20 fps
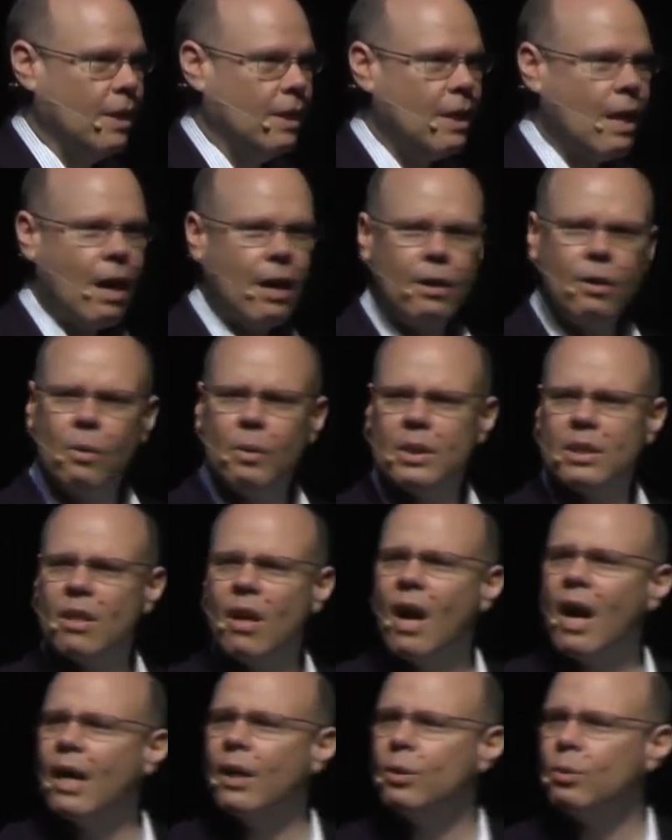Now, I know it's
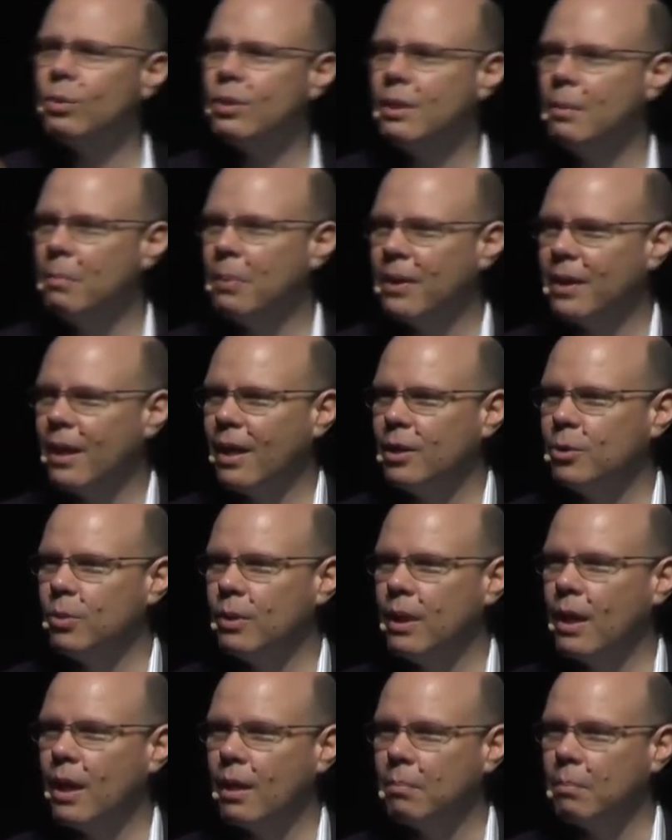hard to sympathize
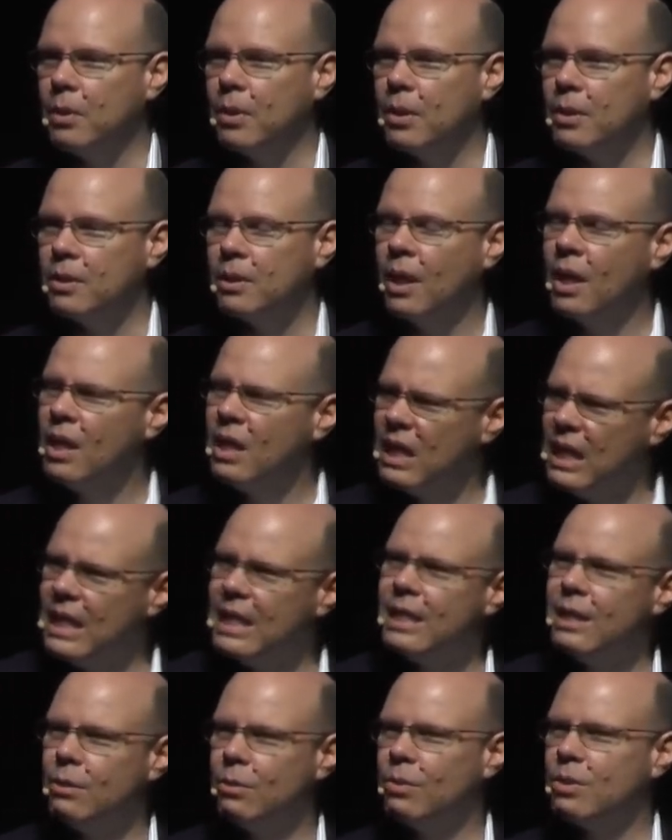with that because
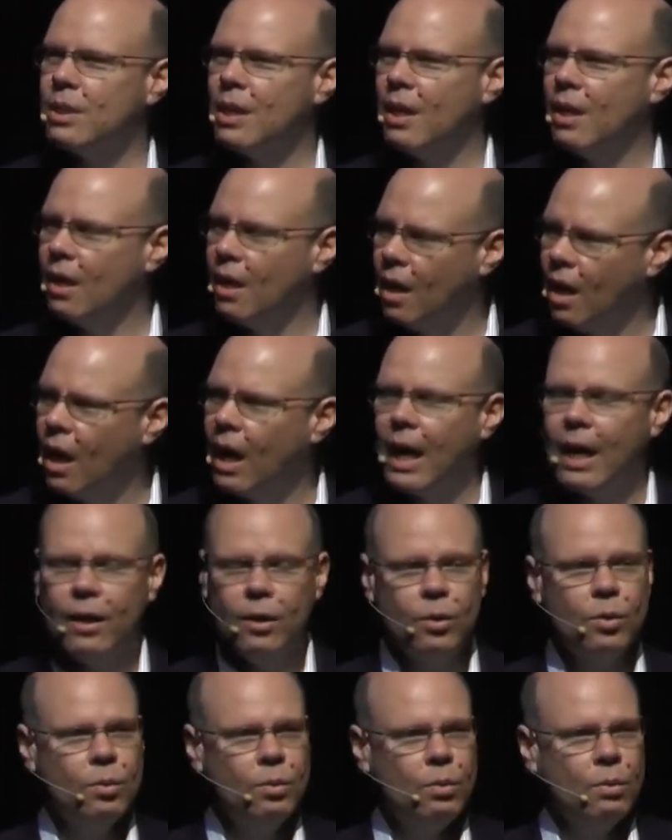easy to say,
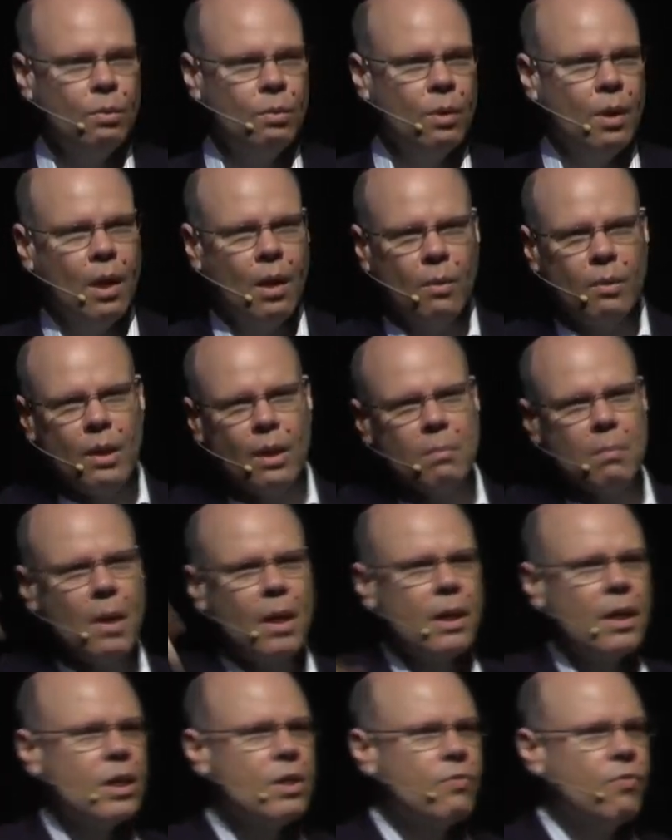hard to do. When that
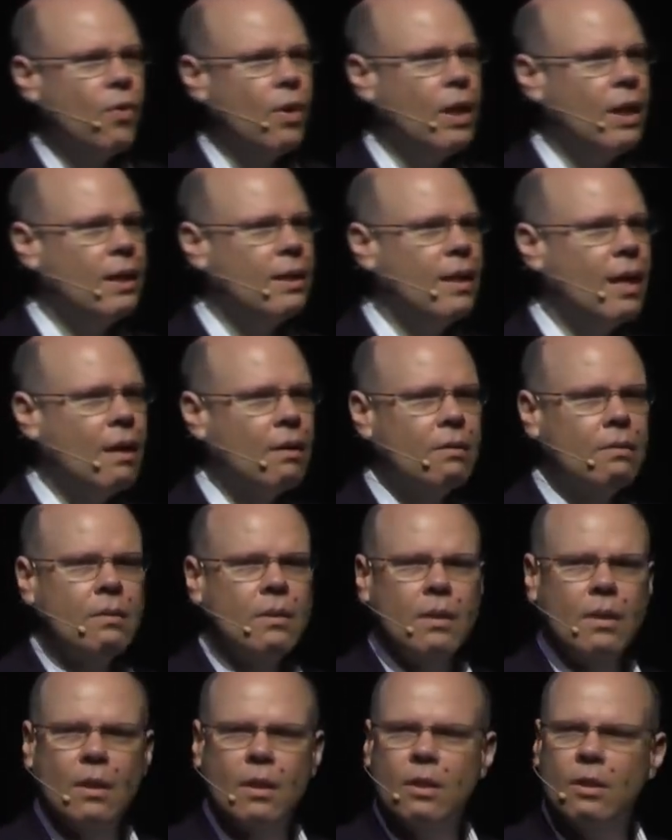market's falling down,
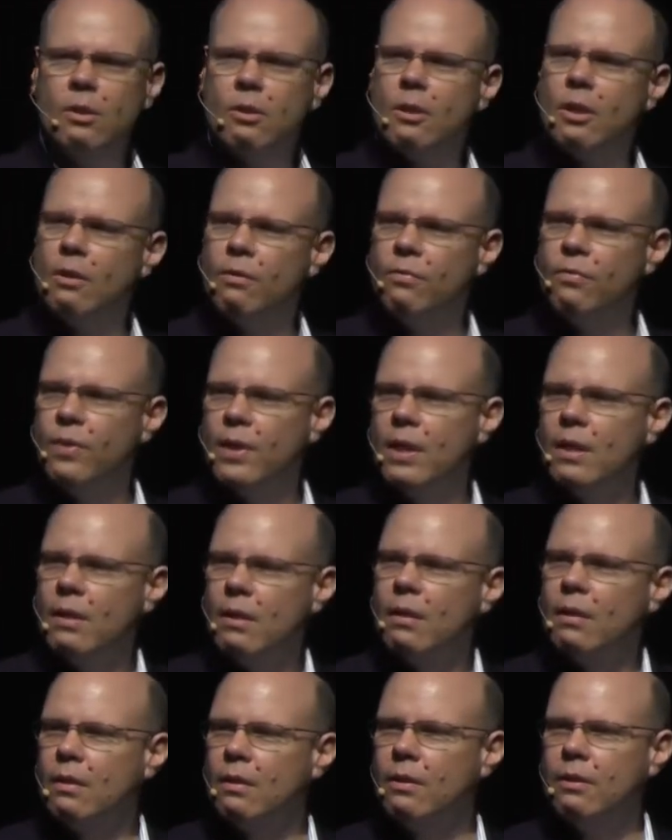you're going to
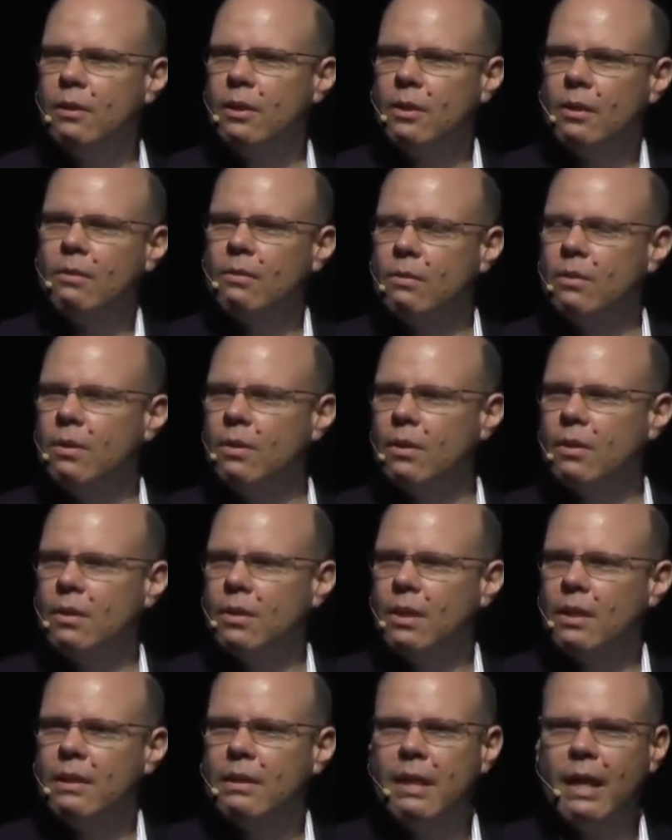feel, you know, the,
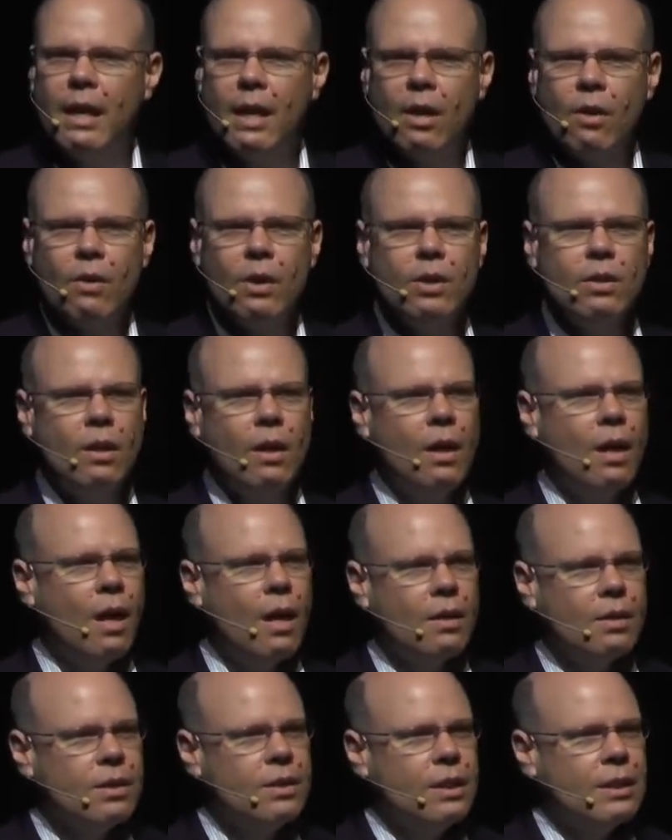the air in your
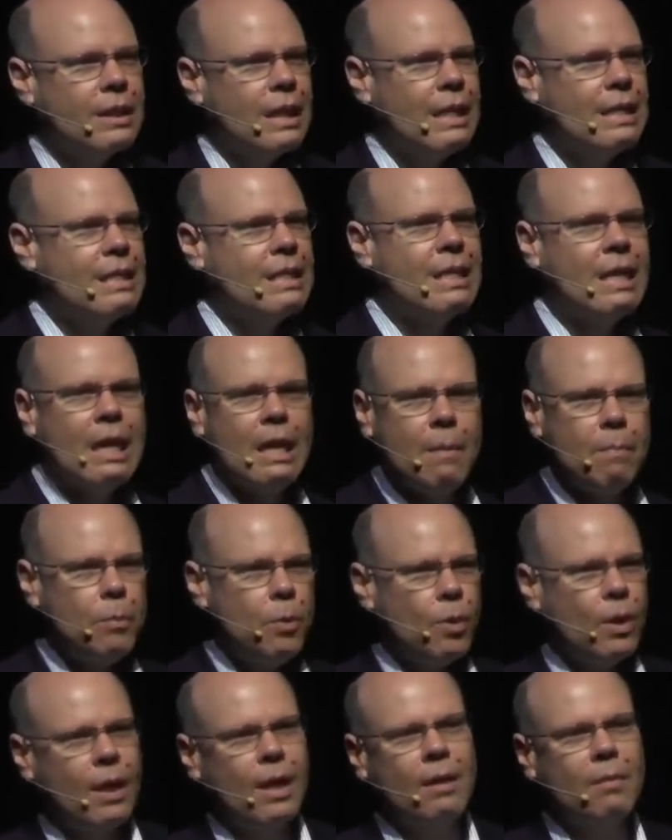lungs just escape.
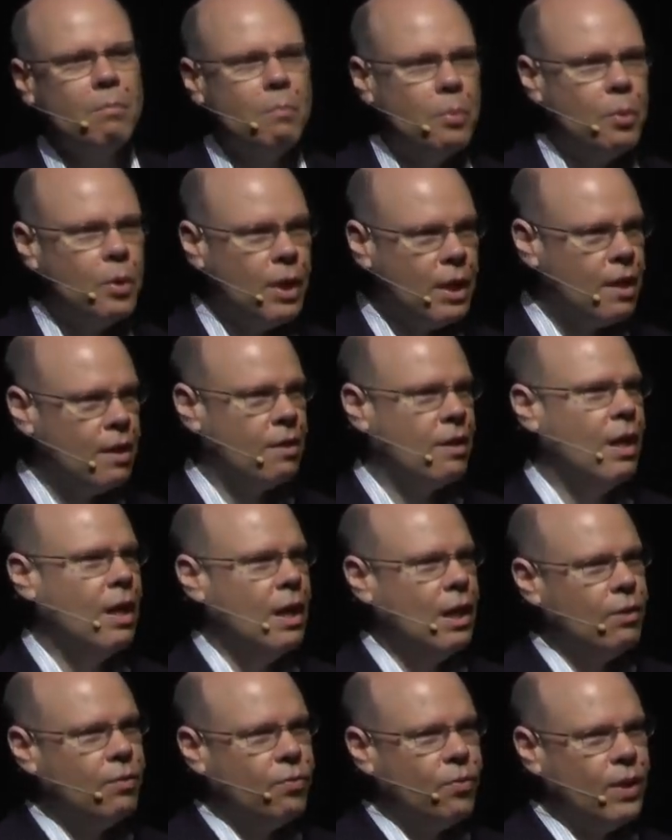You cannot breathe.
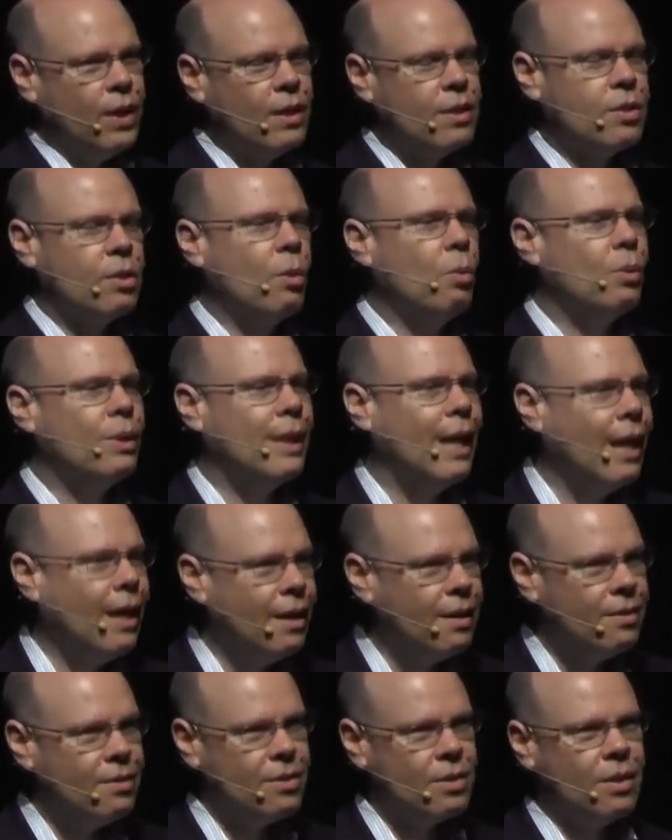It feels so
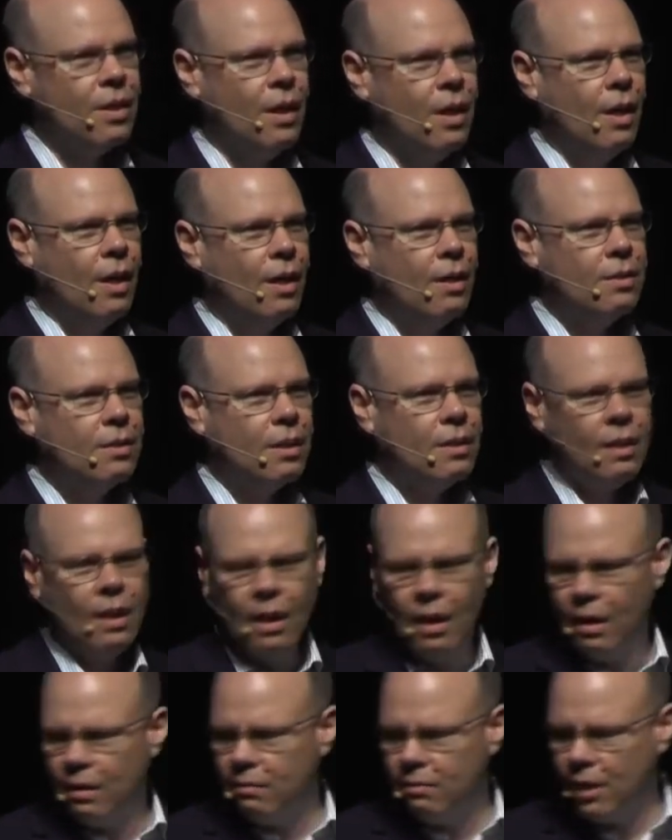tense. And he said,
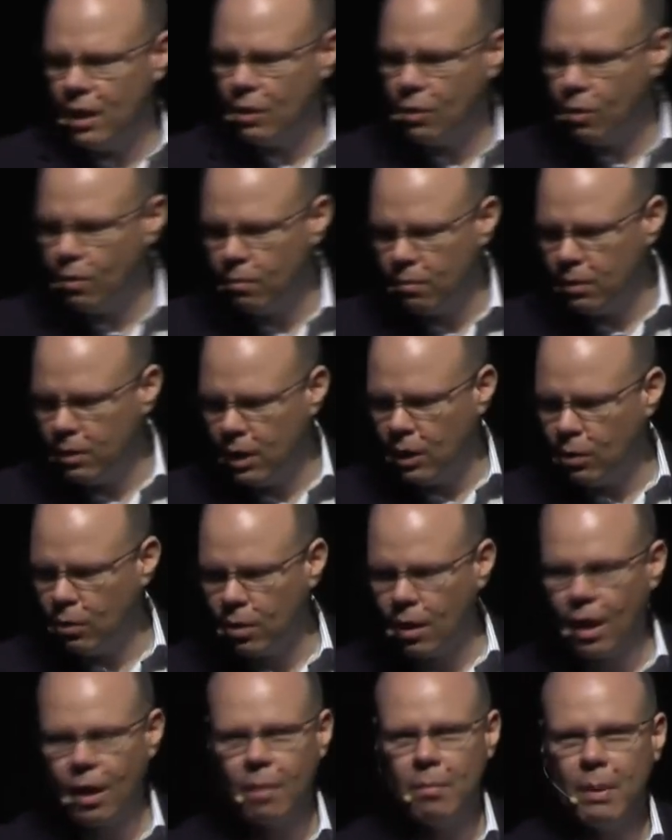ah, hindi, ko, hindi ko
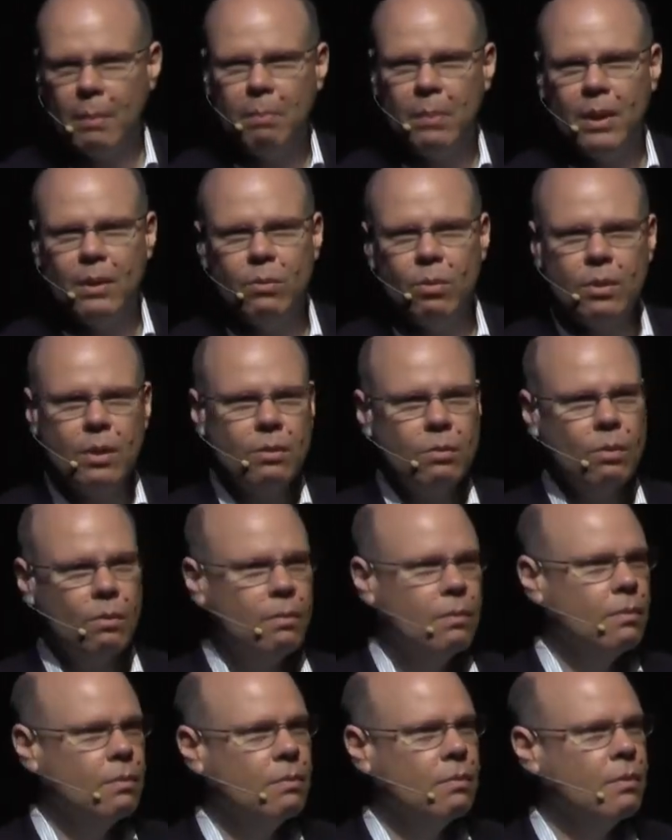talaga mapindot
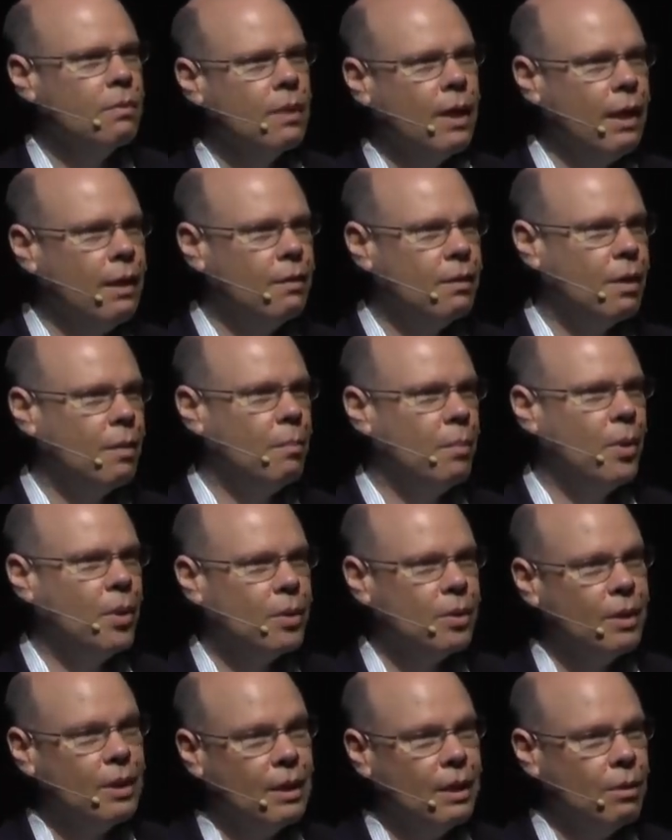itong enter
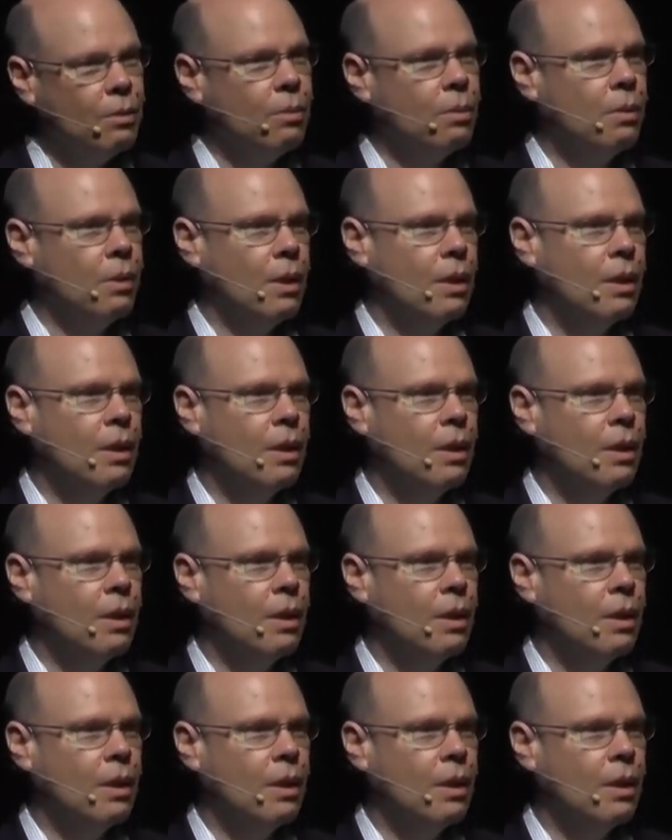button na ito. Ah.